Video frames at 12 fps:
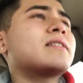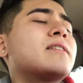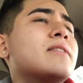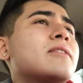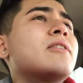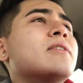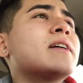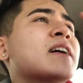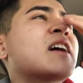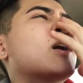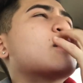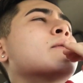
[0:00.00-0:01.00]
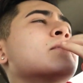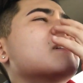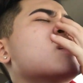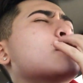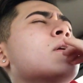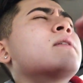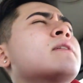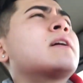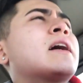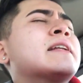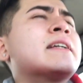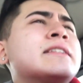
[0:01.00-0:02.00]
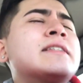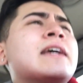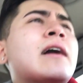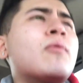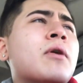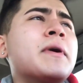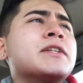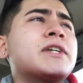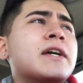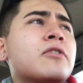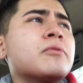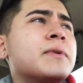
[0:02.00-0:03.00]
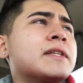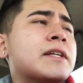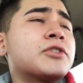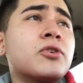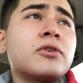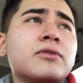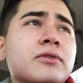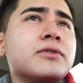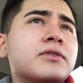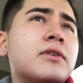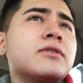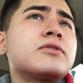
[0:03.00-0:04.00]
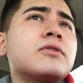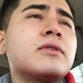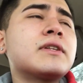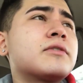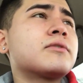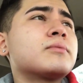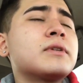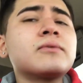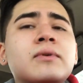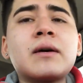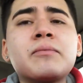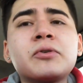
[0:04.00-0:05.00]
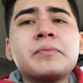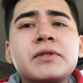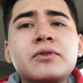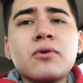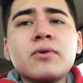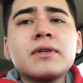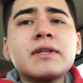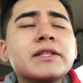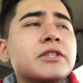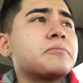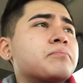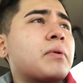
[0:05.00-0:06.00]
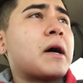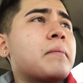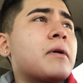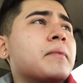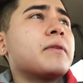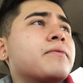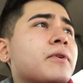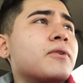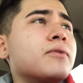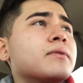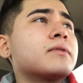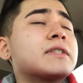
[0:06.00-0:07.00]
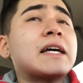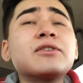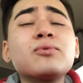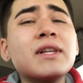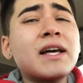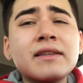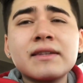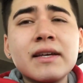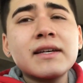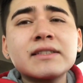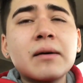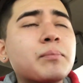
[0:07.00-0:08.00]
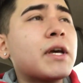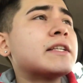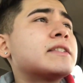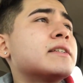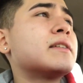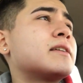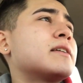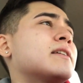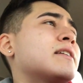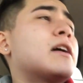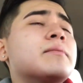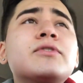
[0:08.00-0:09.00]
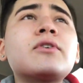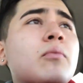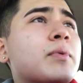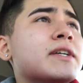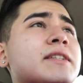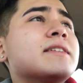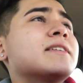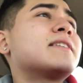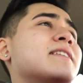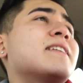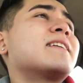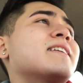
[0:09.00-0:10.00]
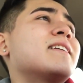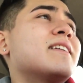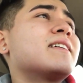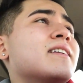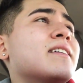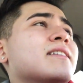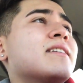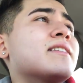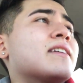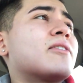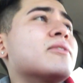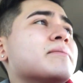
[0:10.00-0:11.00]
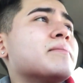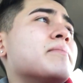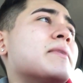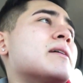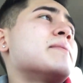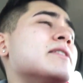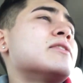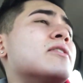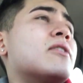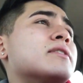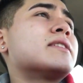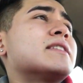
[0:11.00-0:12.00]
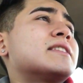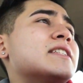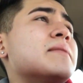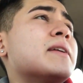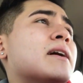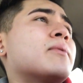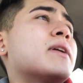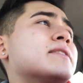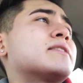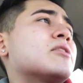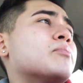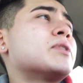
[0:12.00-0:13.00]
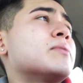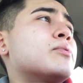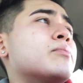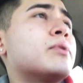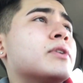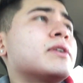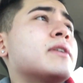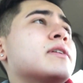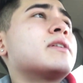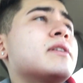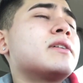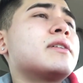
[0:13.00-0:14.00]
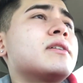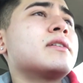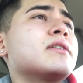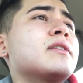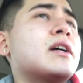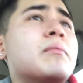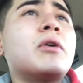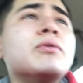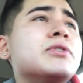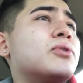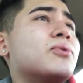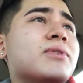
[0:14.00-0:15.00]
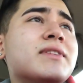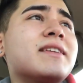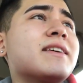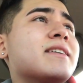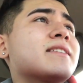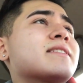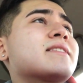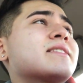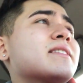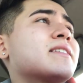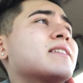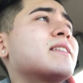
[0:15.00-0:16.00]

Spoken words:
I don't know, like, I did say I want my channel to be like journals, you know? So this is really what I'm gonna be doing, like just pop up my phone. Cause I do a lot of things, I'm busy. I'm so busy. Y'all don't, maybe, you know, it doesn't seem that way to some people, but I'm always doing things.